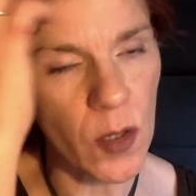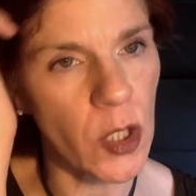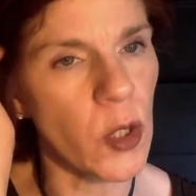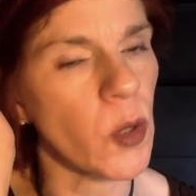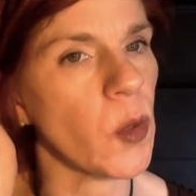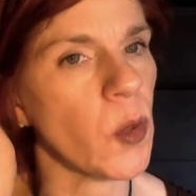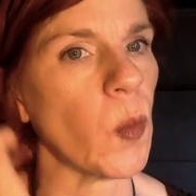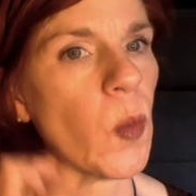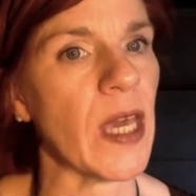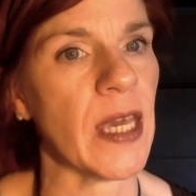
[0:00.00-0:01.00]

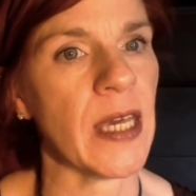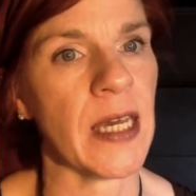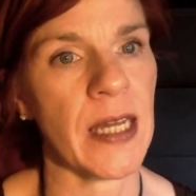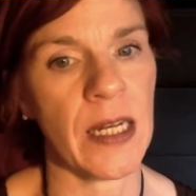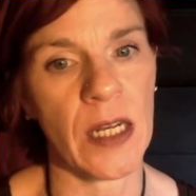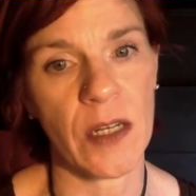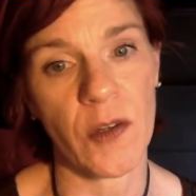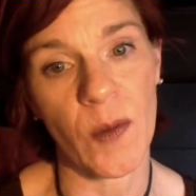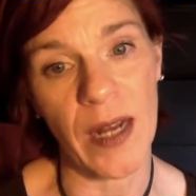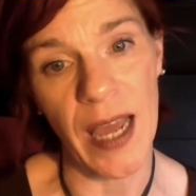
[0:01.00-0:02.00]
You can
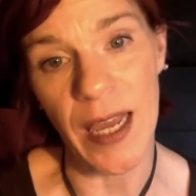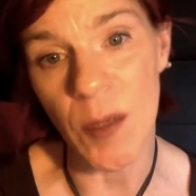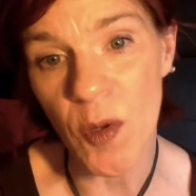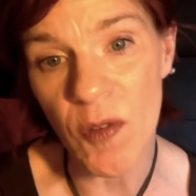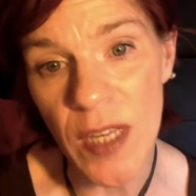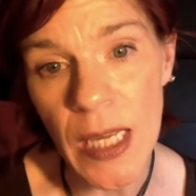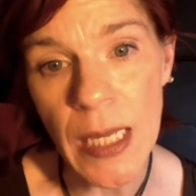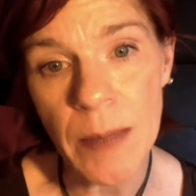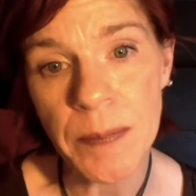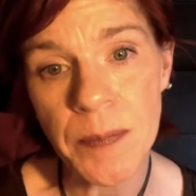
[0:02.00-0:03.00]
do an iMovie.
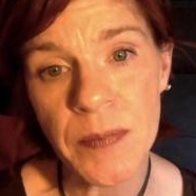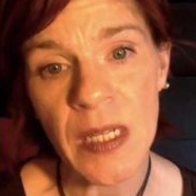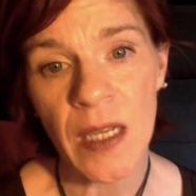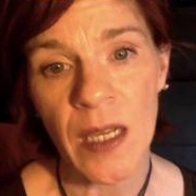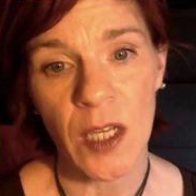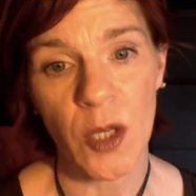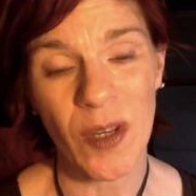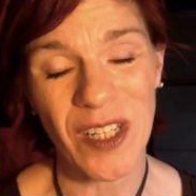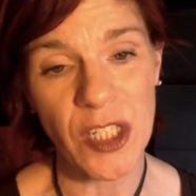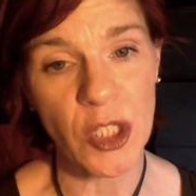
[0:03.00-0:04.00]
You
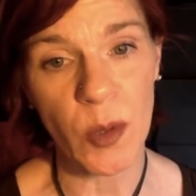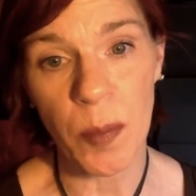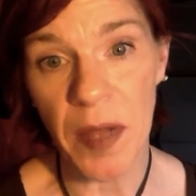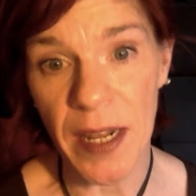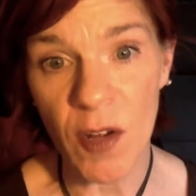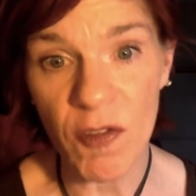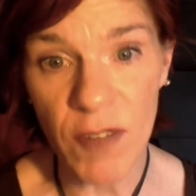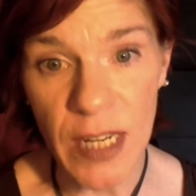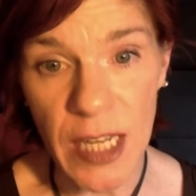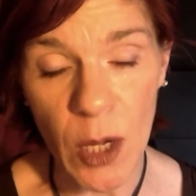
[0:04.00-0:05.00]
can just do a plain old
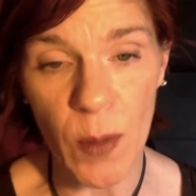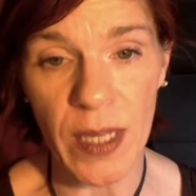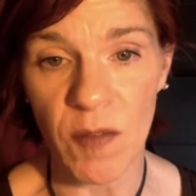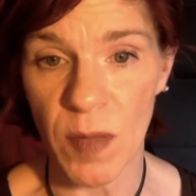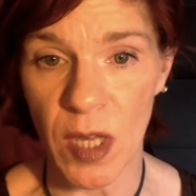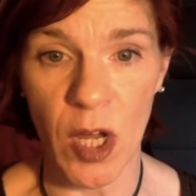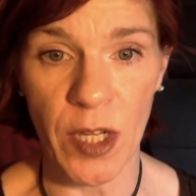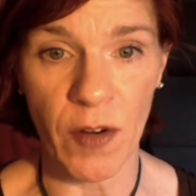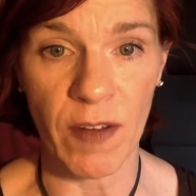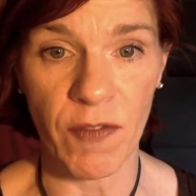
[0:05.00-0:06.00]
video and give me all
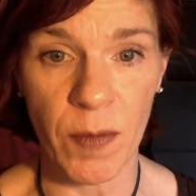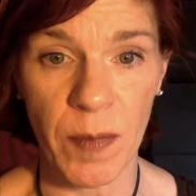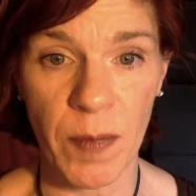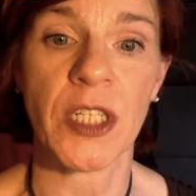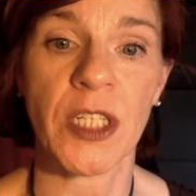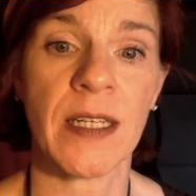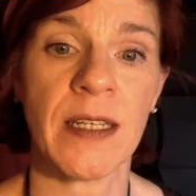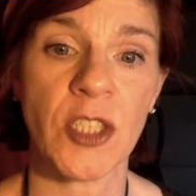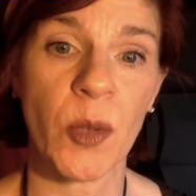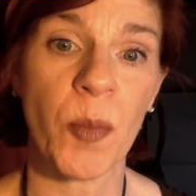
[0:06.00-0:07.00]
your information
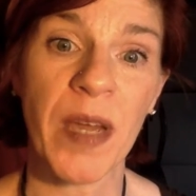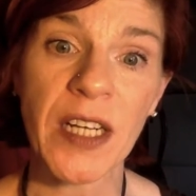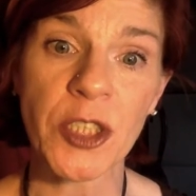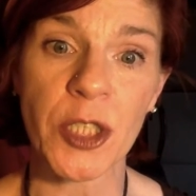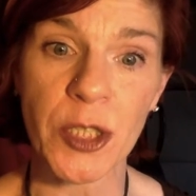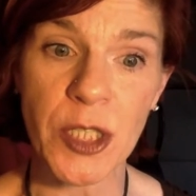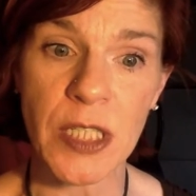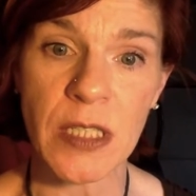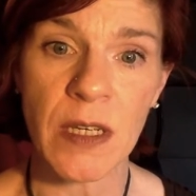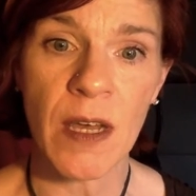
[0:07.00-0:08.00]
and show
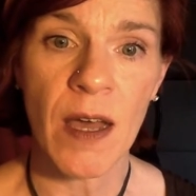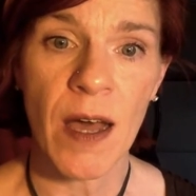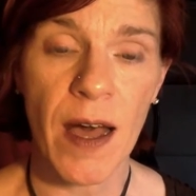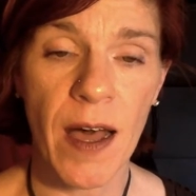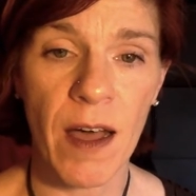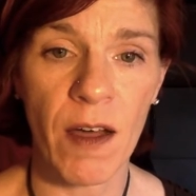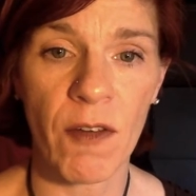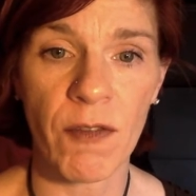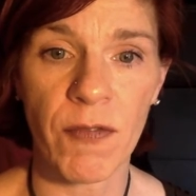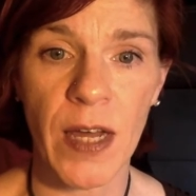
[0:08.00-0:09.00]
pictures of